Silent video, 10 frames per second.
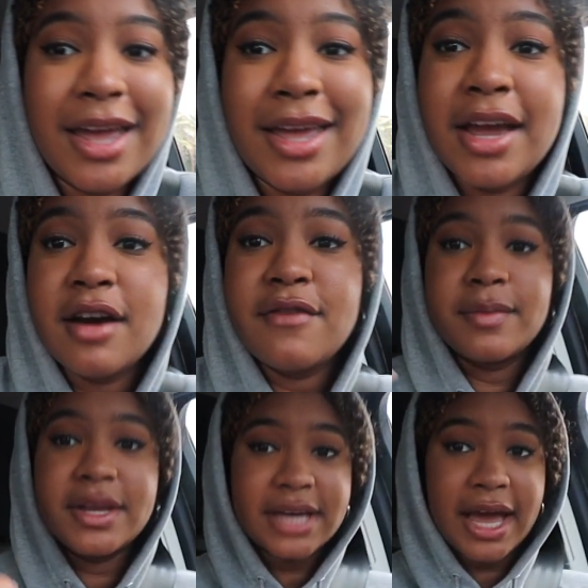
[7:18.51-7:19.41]
Here,
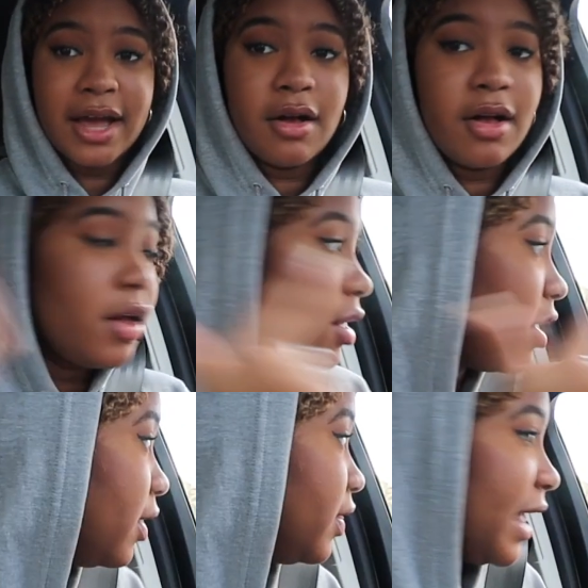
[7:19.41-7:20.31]
from this angle,
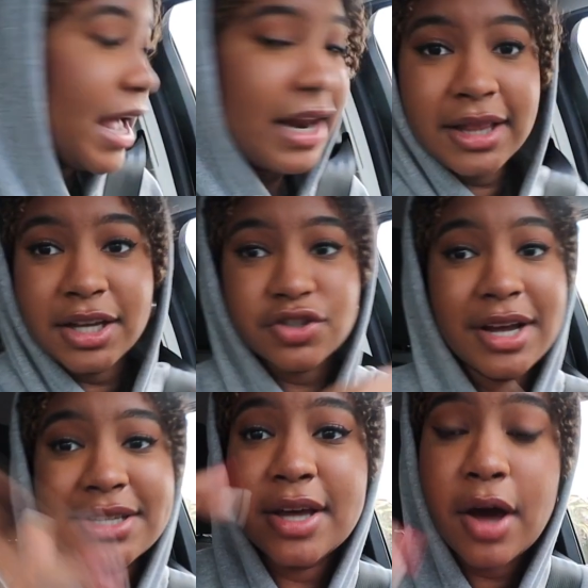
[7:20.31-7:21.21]
the getting the
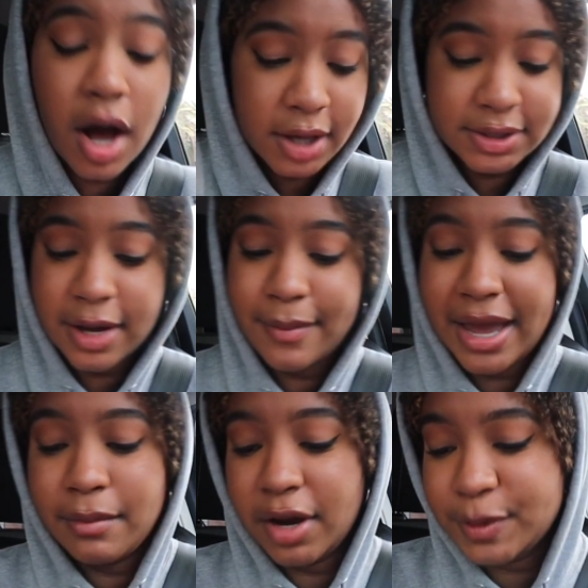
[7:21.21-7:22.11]
drinks, awesome
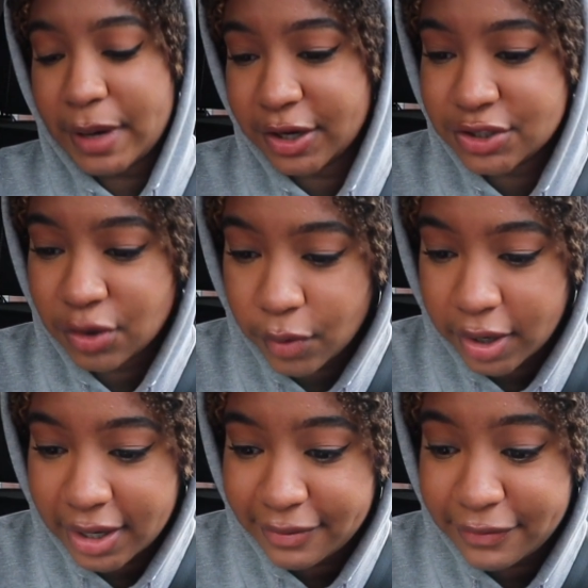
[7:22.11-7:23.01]
and much better. So we're
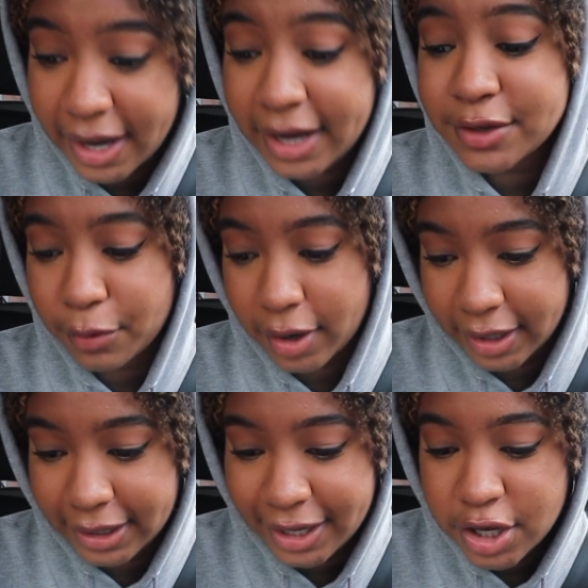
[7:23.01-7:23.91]
gonna find
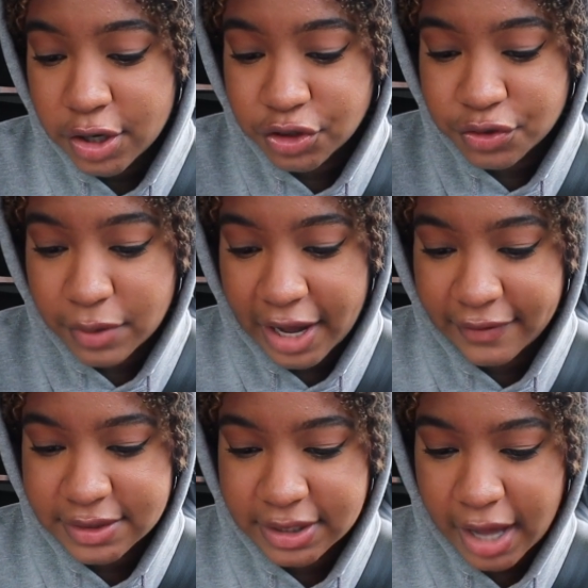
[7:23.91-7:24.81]
one,
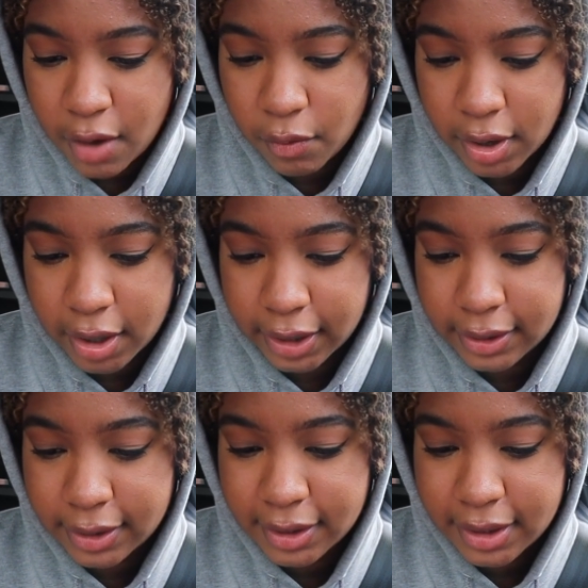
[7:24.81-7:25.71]
drive to that
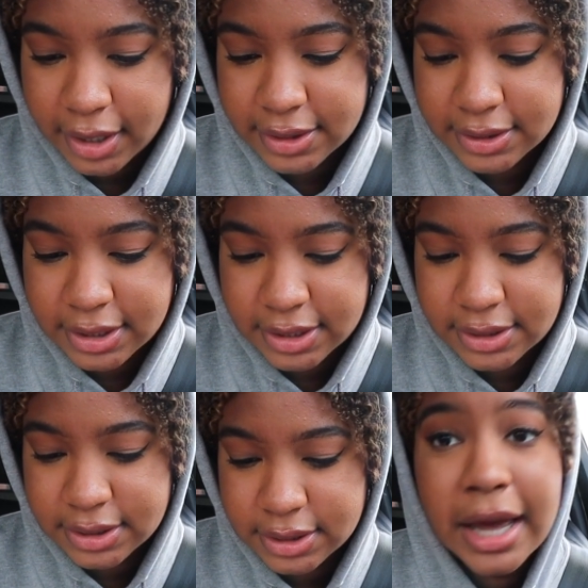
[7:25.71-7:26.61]
one. Is
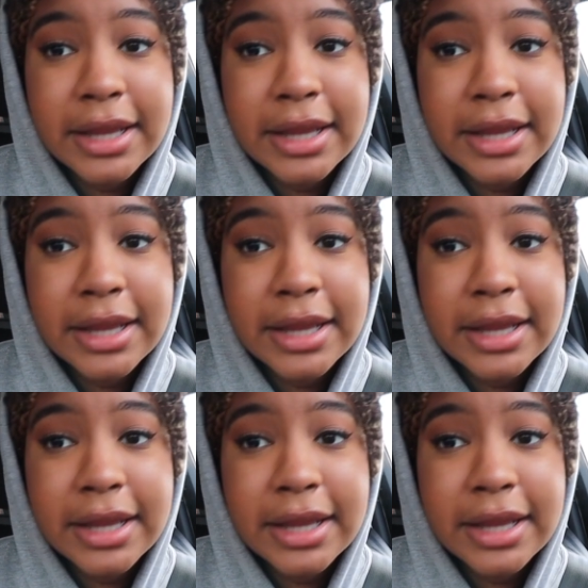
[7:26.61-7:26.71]
this?